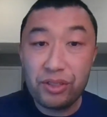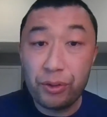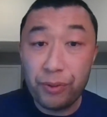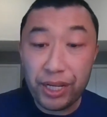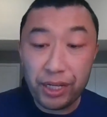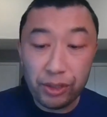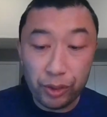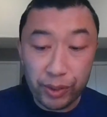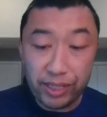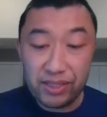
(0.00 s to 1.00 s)
Tarika
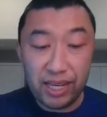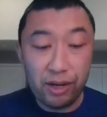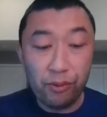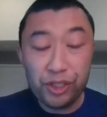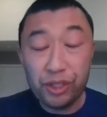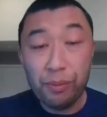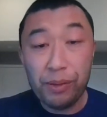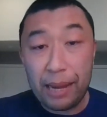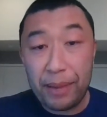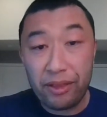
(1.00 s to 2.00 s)
Lewis, an original
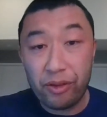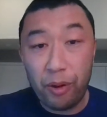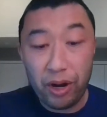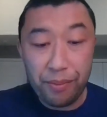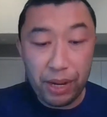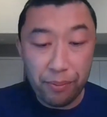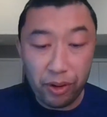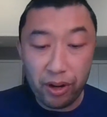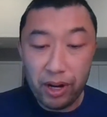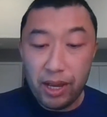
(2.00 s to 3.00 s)
Black Panther Party
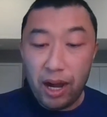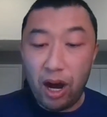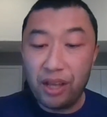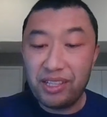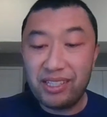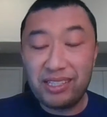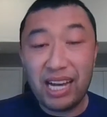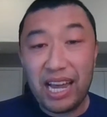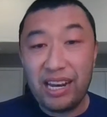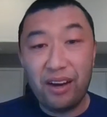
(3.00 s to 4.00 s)
member, on the
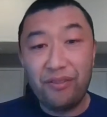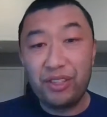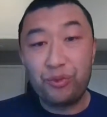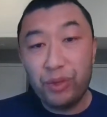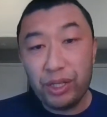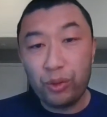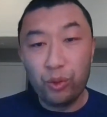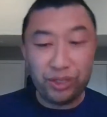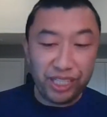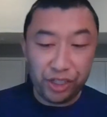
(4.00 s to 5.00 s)
design of this really
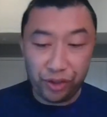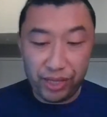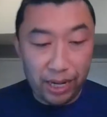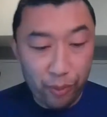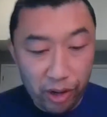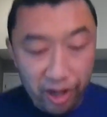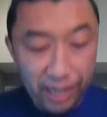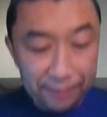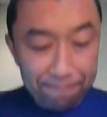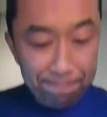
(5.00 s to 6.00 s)
cool t-shirt that I'm wearing.